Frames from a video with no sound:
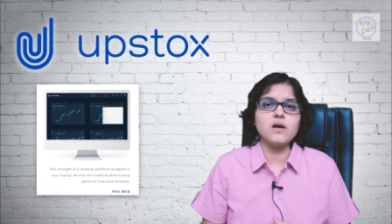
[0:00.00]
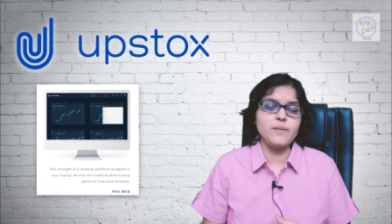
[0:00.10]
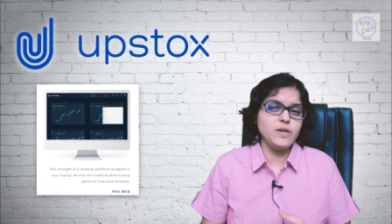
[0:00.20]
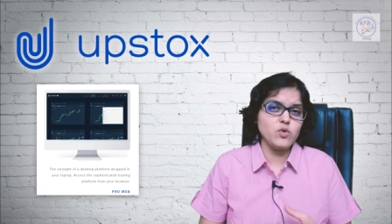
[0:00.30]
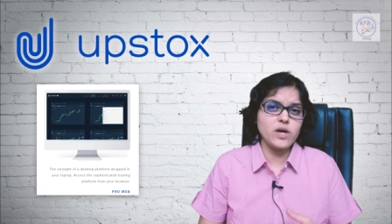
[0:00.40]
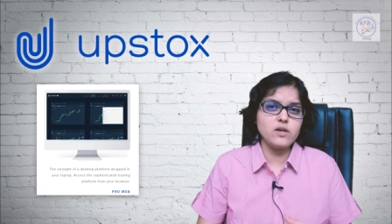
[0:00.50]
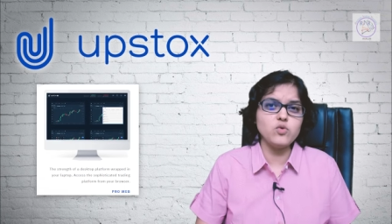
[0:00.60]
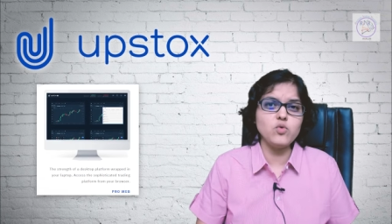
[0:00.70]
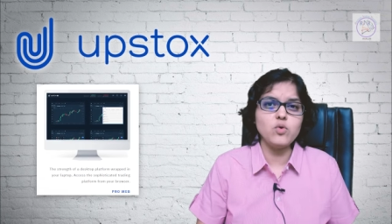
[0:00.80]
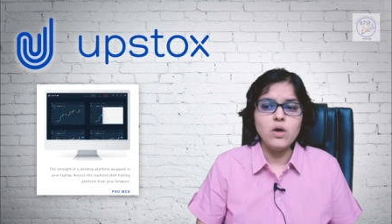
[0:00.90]
I mean, you can
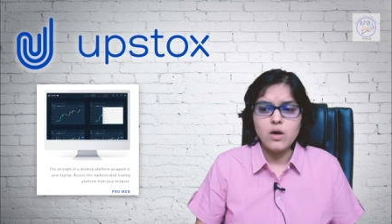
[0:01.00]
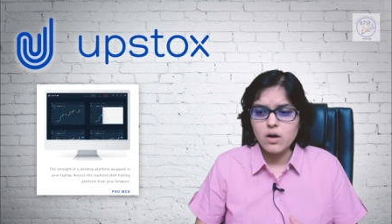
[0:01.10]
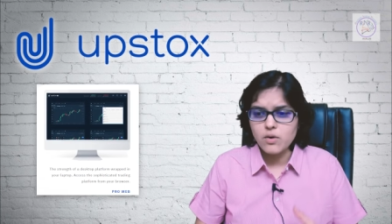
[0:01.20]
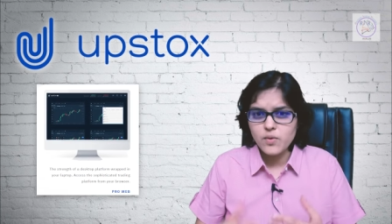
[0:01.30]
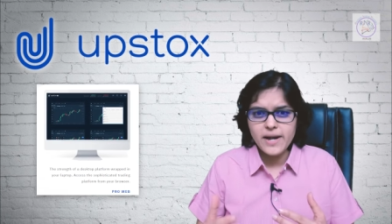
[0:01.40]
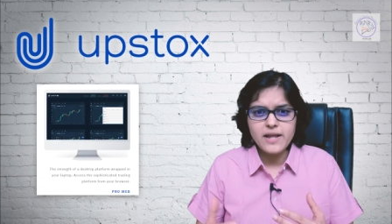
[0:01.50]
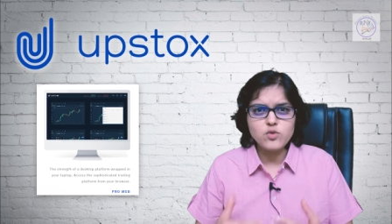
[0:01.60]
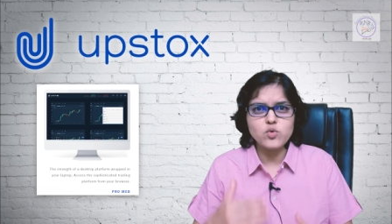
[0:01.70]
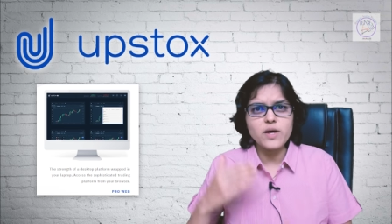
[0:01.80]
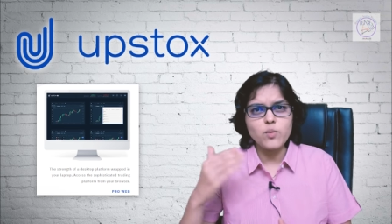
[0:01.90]
do uh, trading
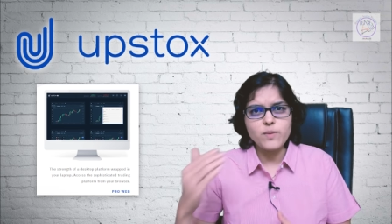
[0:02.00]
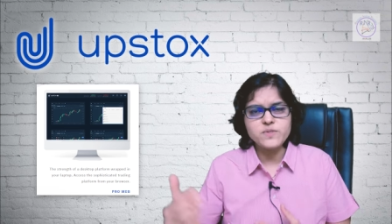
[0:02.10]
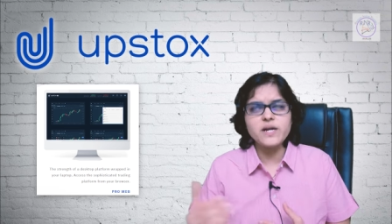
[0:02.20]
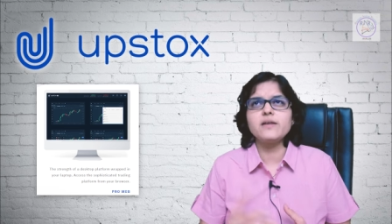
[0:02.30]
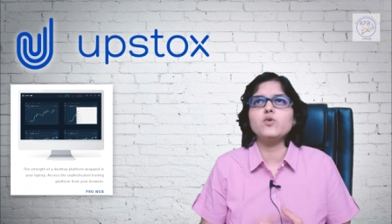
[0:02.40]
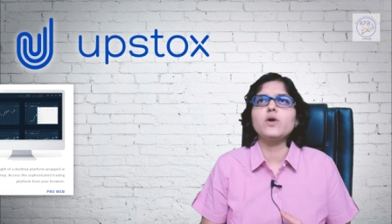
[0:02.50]
through their website,